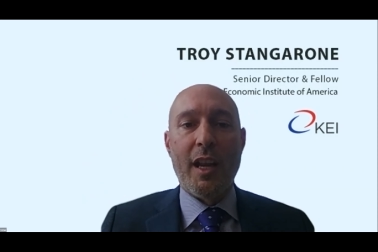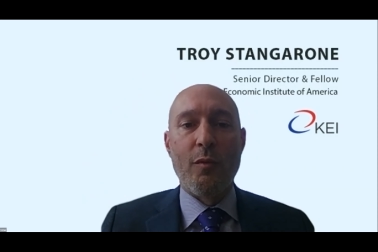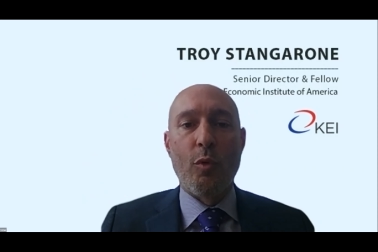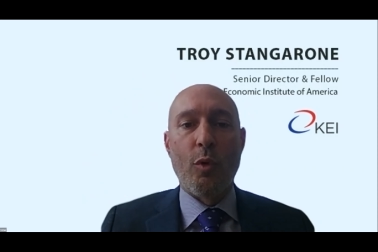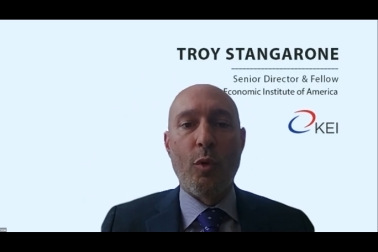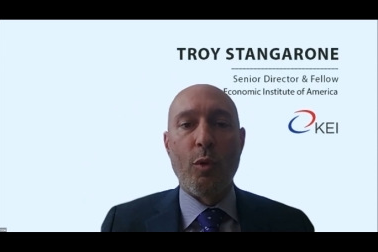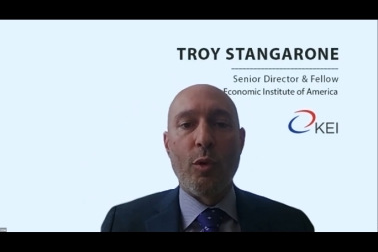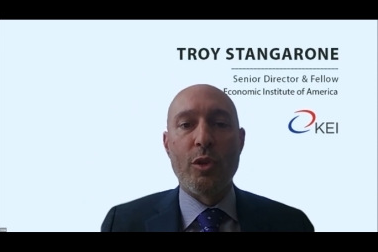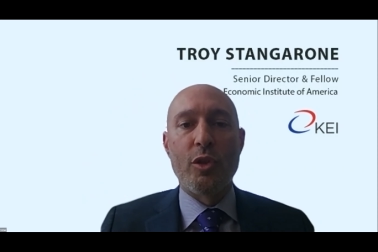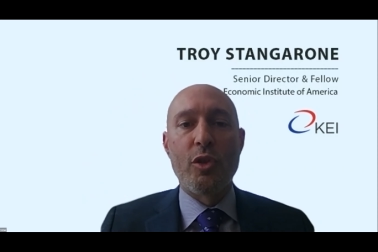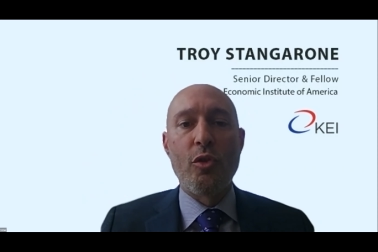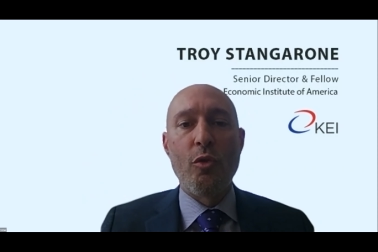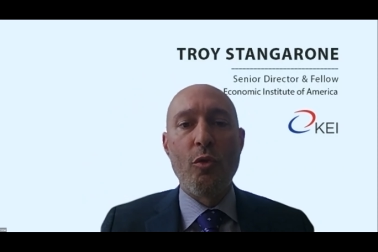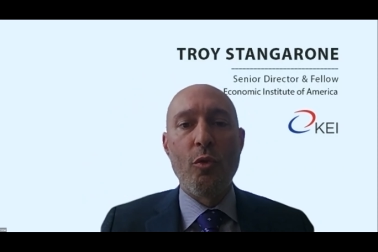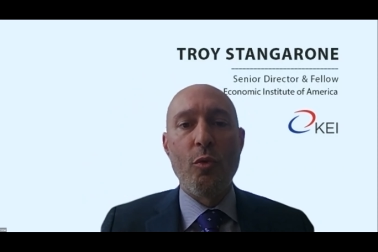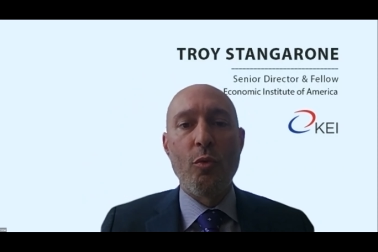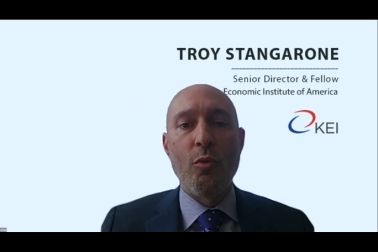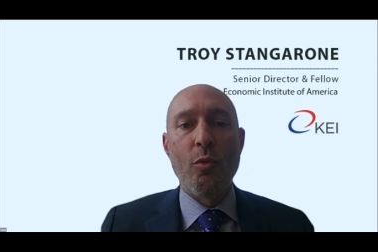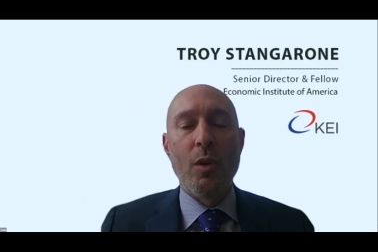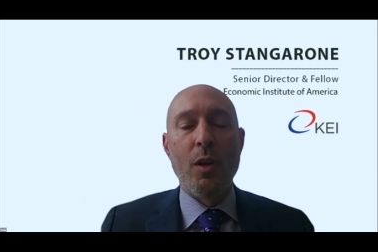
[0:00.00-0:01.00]
of World War
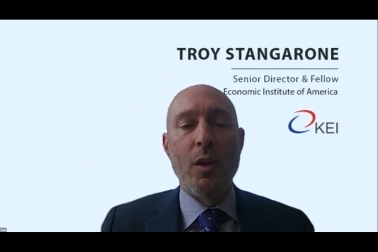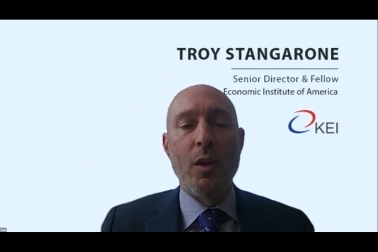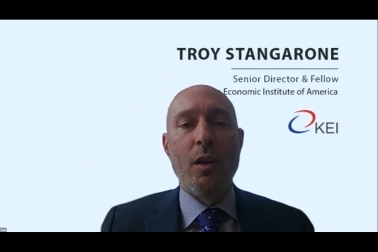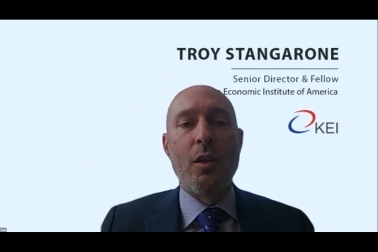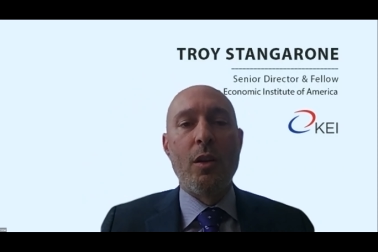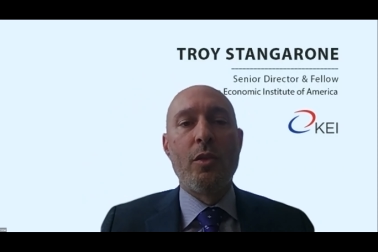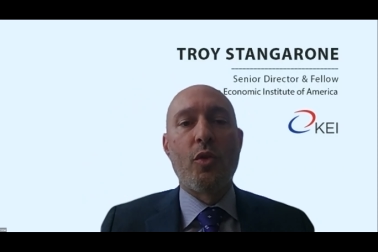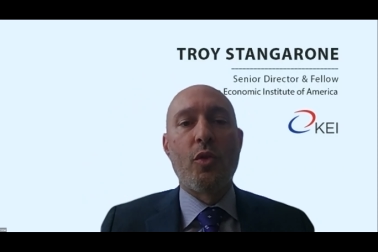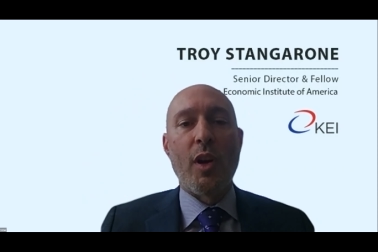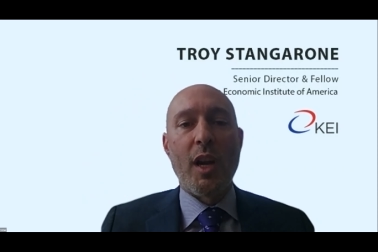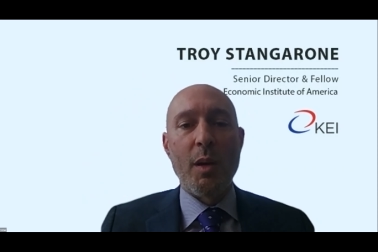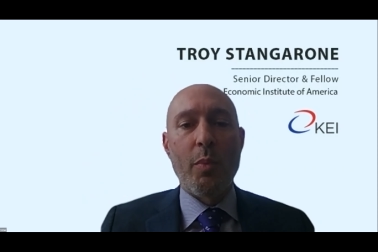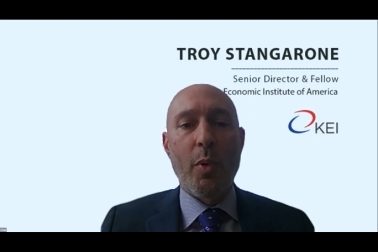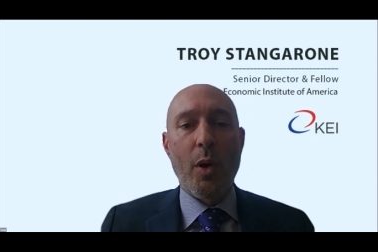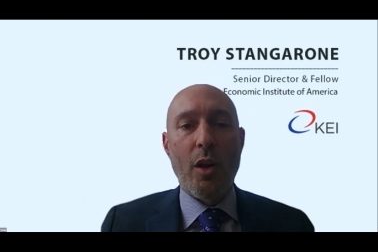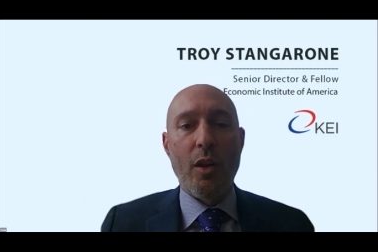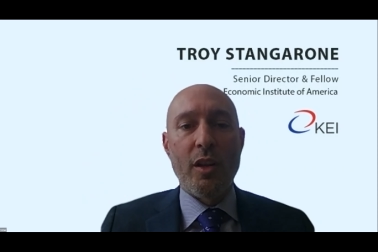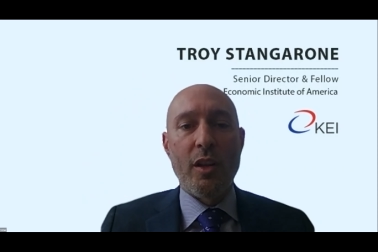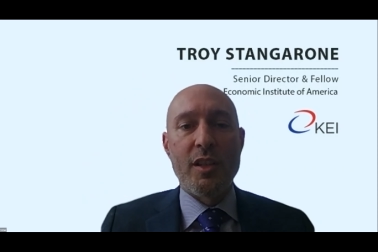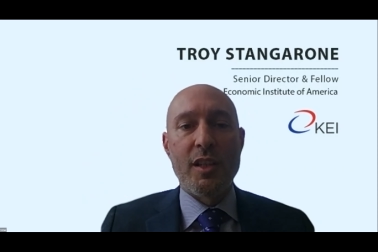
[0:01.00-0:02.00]
II, trade
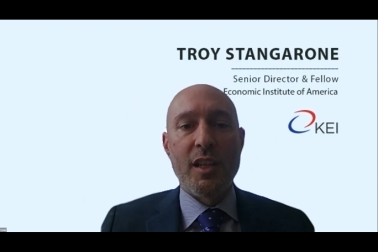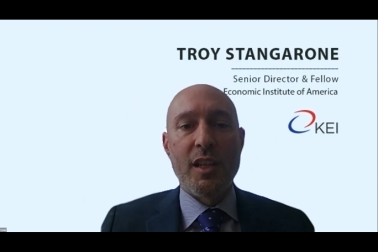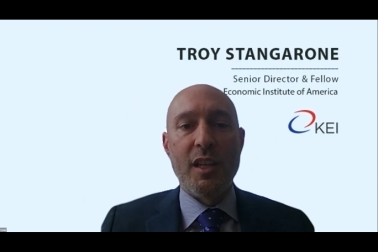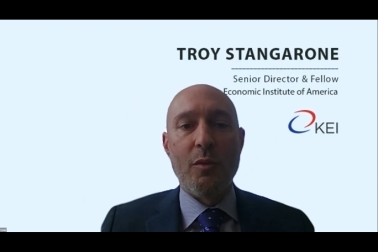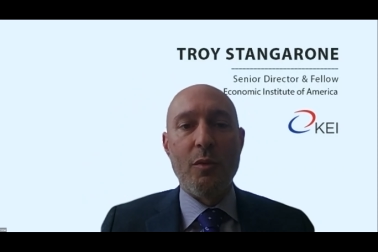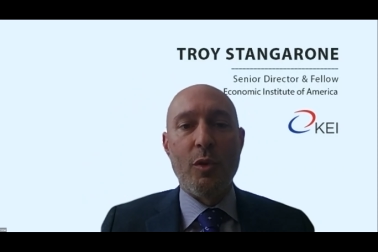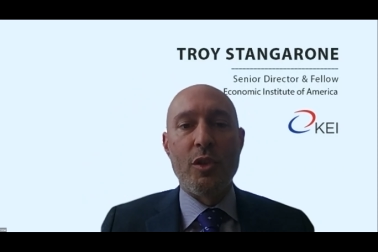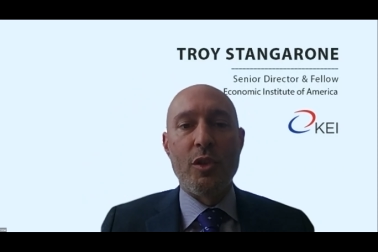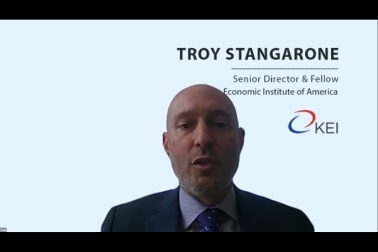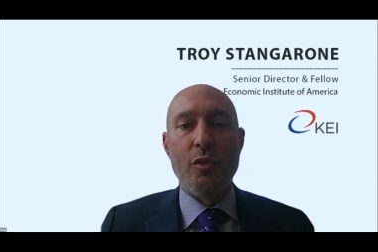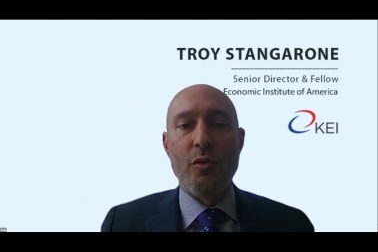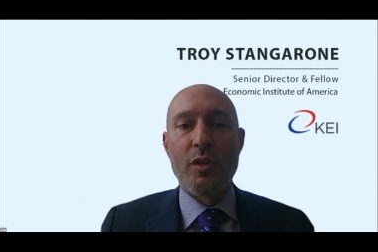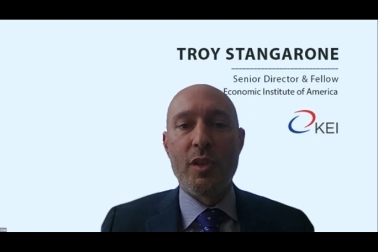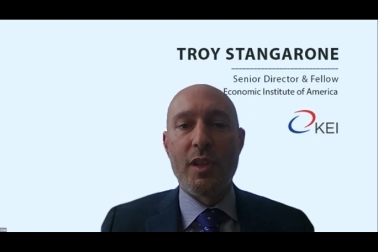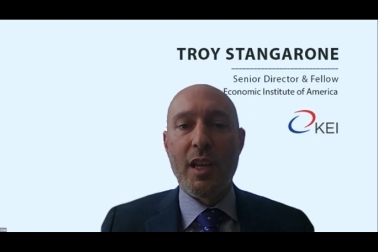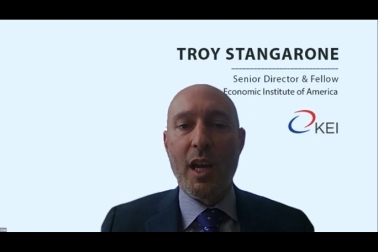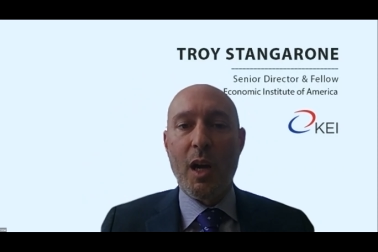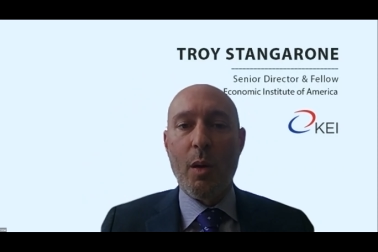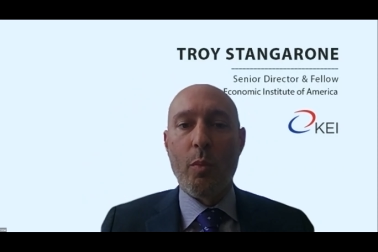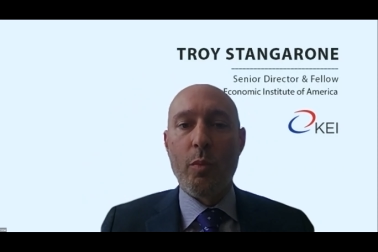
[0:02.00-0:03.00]
policy was used
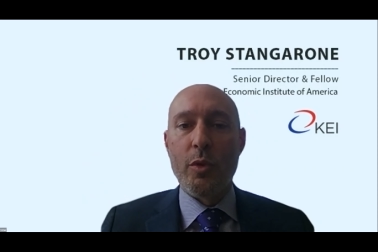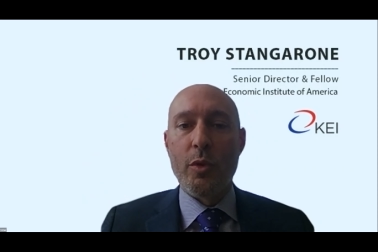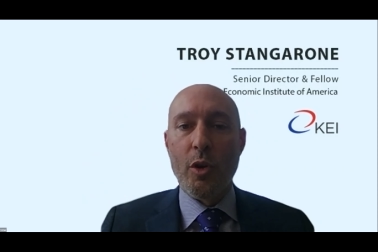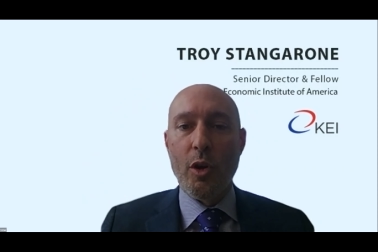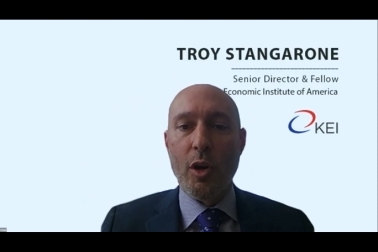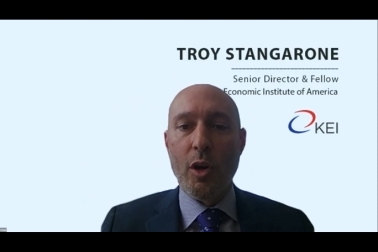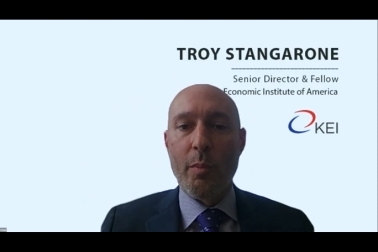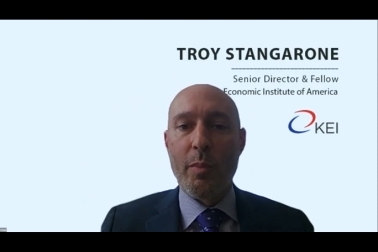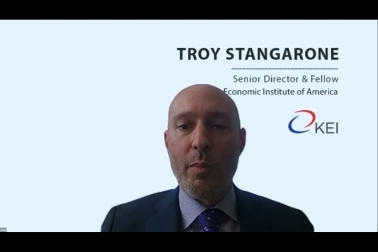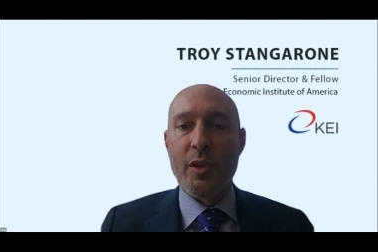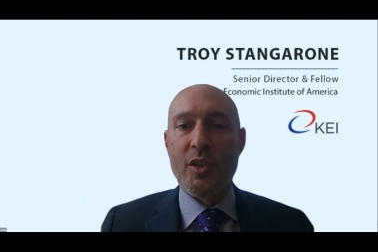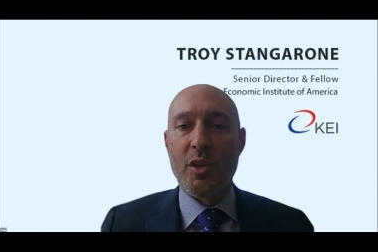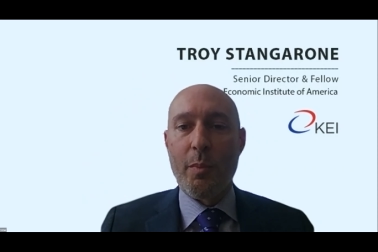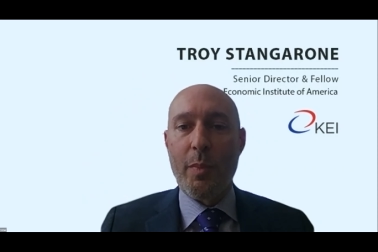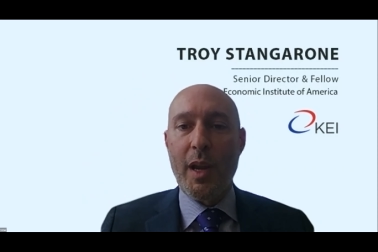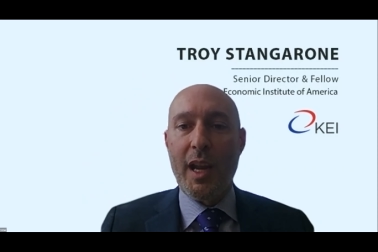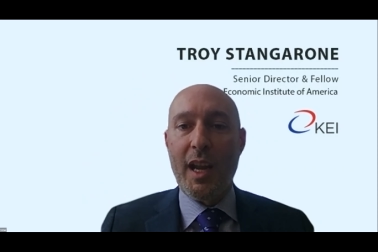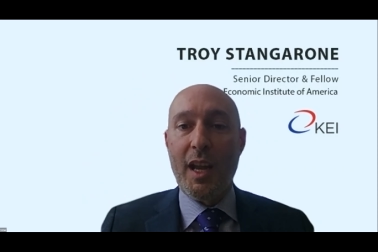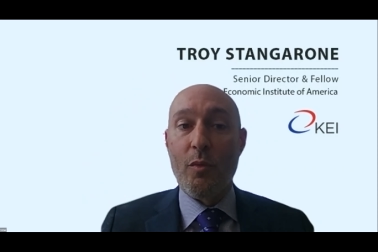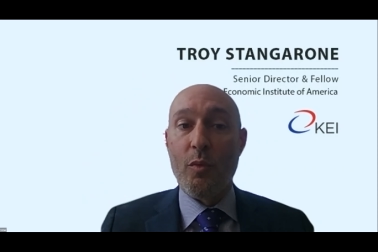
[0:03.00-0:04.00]
to help Europe and
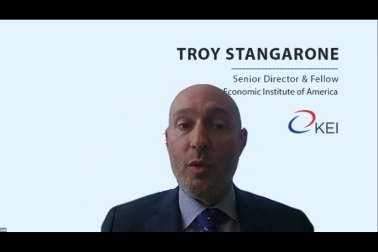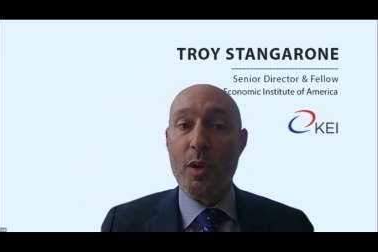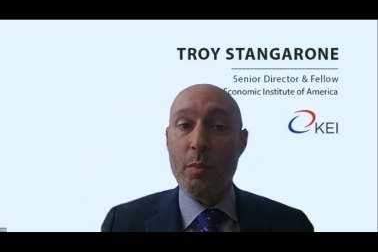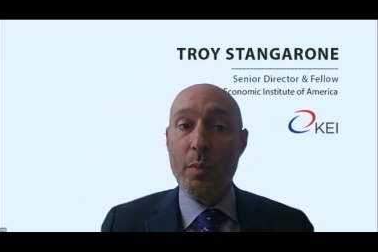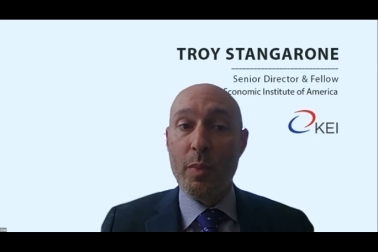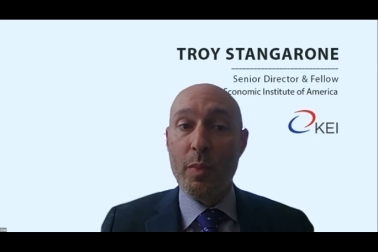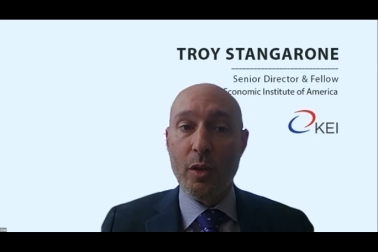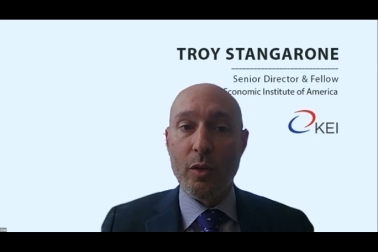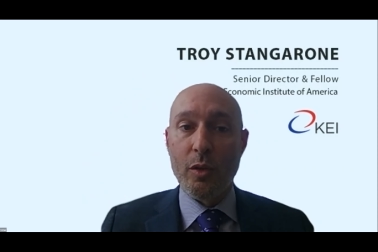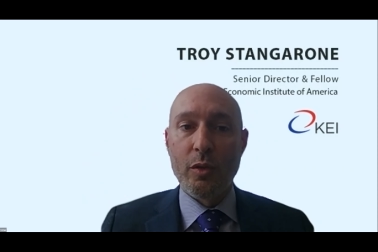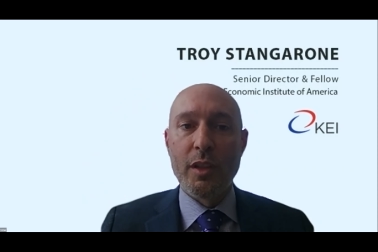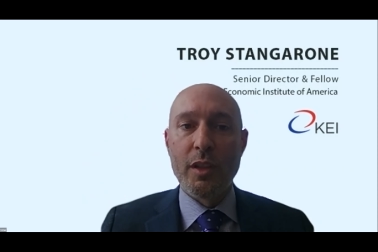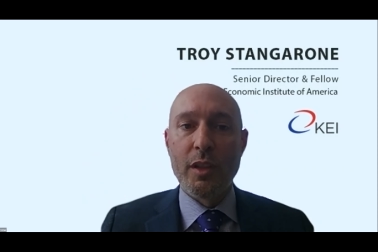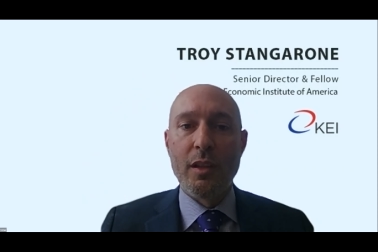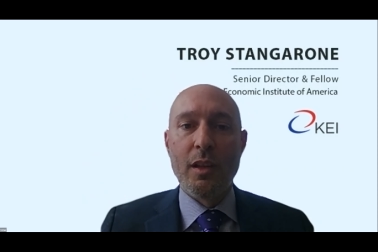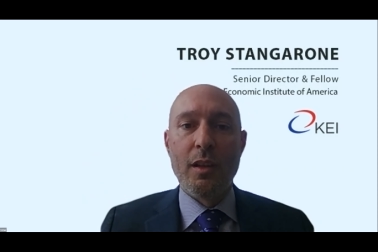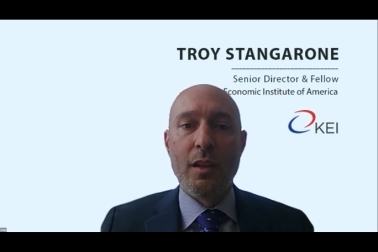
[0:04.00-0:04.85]
Japan rebuild.